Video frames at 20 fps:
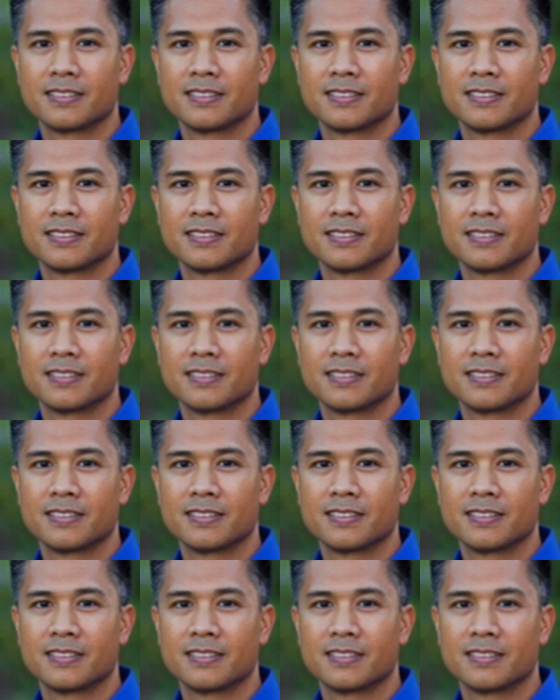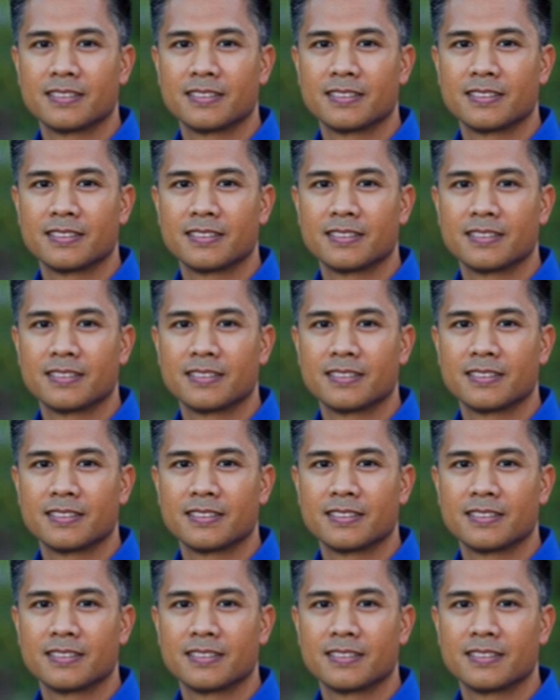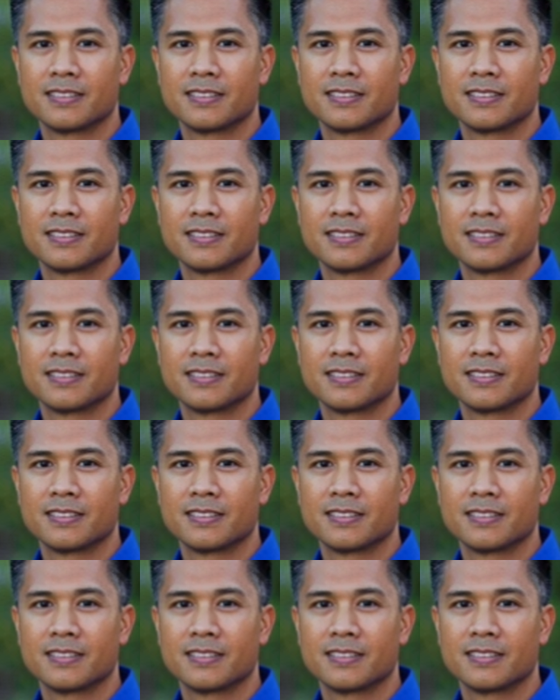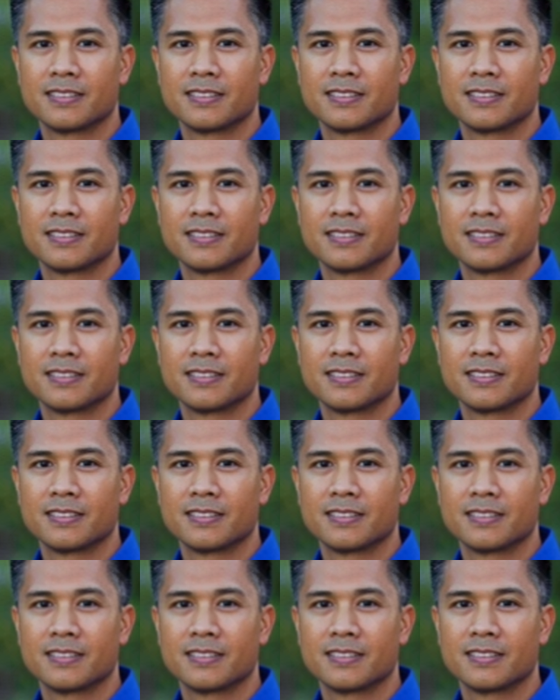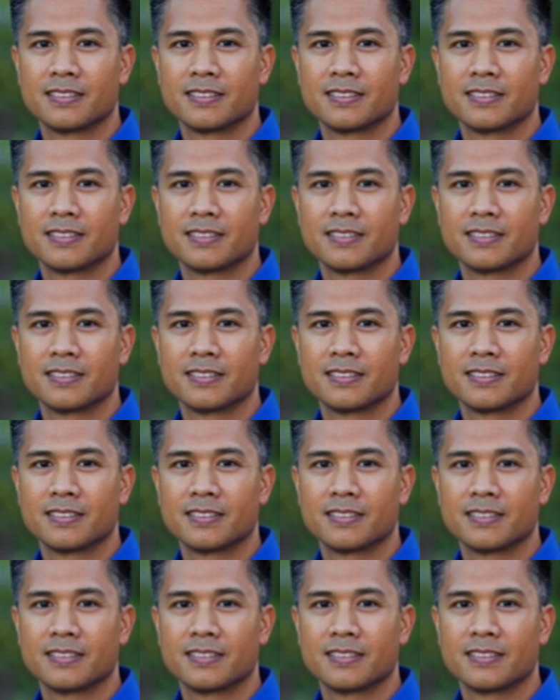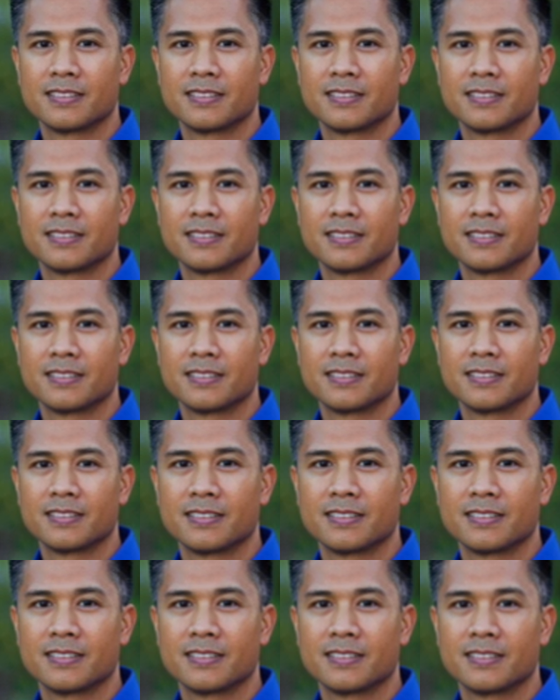This person isn't speaking.